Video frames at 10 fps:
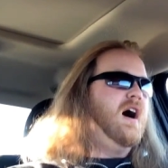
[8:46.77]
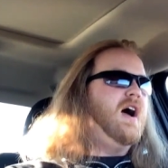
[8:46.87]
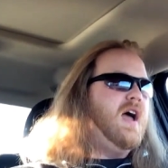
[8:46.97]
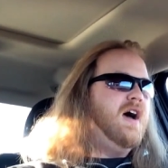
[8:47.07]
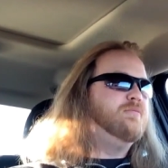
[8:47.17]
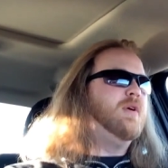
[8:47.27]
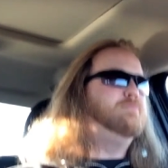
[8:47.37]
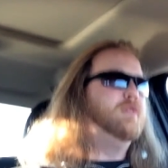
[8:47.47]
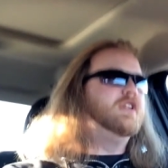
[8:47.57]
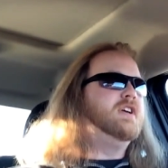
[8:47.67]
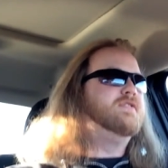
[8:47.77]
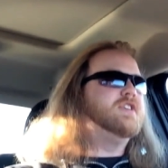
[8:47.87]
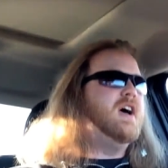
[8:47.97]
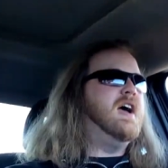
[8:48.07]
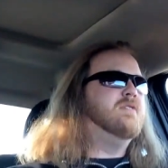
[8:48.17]
I have my
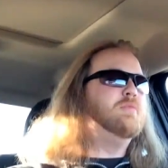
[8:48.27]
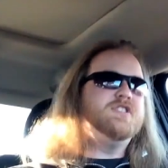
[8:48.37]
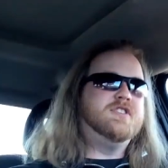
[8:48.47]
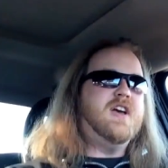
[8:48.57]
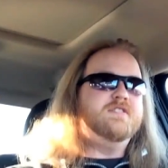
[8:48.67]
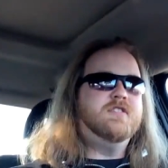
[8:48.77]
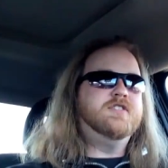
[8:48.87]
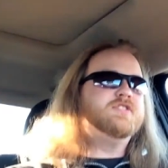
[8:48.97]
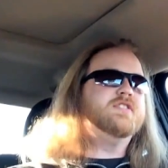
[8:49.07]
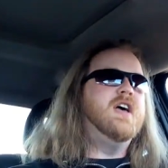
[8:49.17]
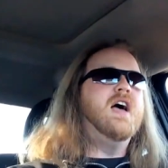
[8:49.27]
beliefs, I have my standards,